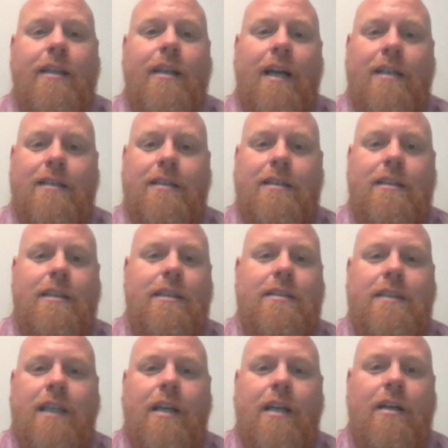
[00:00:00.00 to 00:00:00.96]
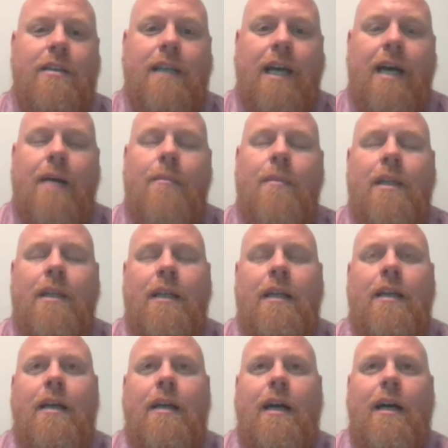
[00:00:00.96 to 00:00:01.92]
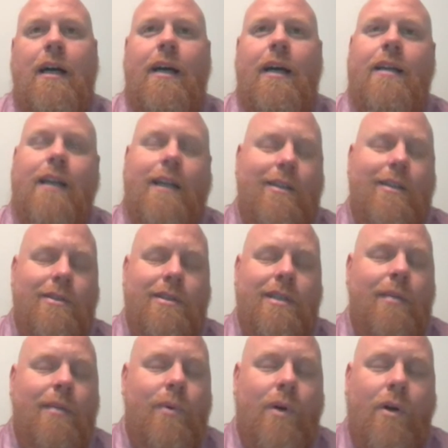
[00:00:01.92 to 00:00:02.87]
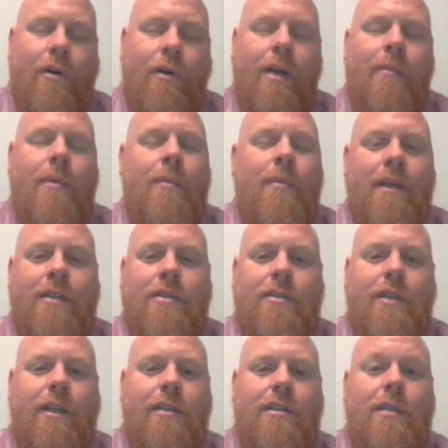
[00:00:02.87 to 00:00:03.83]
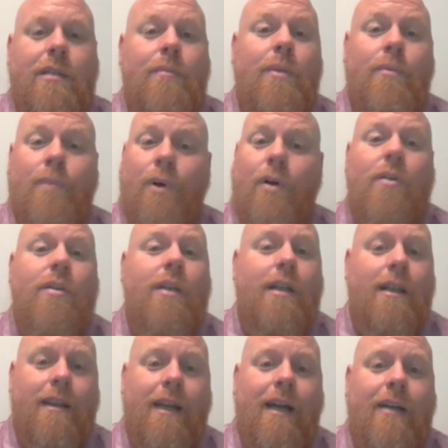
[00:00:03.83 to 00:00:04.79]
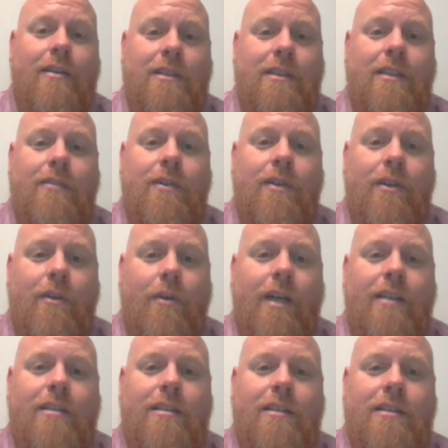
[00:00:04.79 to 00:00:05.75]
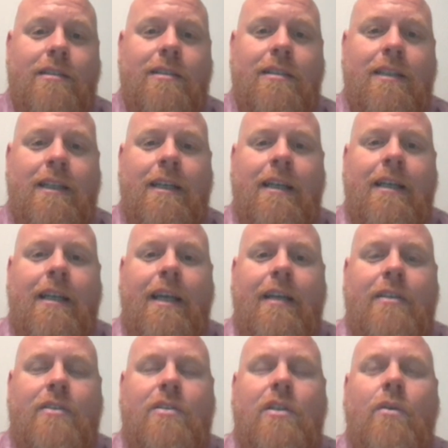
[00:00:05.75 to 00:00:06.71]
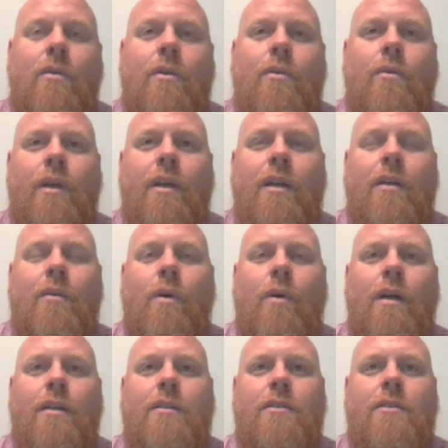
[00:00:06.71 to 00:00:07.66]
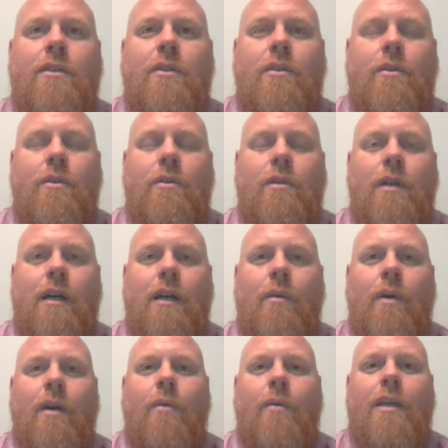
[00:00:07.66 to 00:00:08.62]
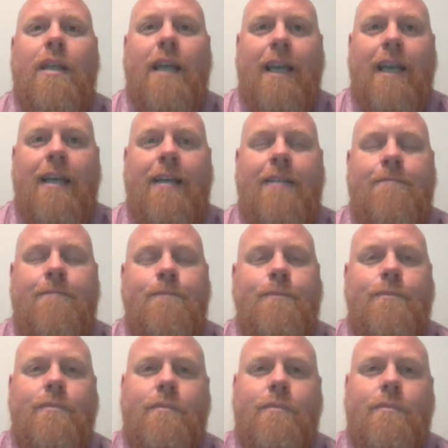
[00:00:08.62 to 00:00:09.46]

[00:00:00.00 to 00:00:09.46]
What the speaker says: constantly stay on top. And like you said, program administrators can be pulled in 1,000 different directions. And so we really want to, where we can,